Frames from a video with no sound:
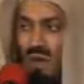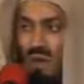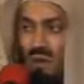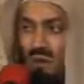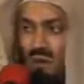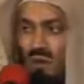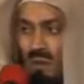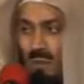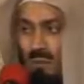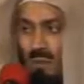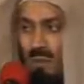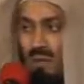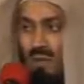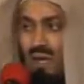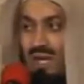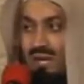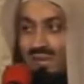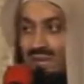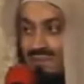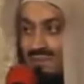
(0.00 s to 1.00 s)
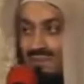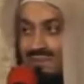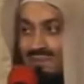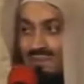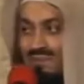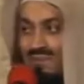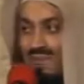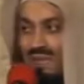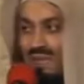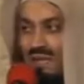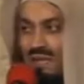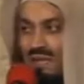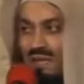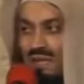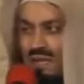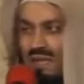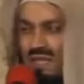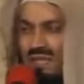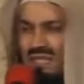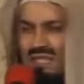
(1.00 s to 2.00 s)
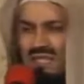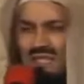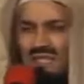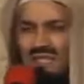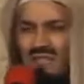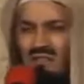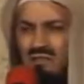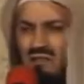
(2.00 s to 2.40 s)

why don't you employ him? It is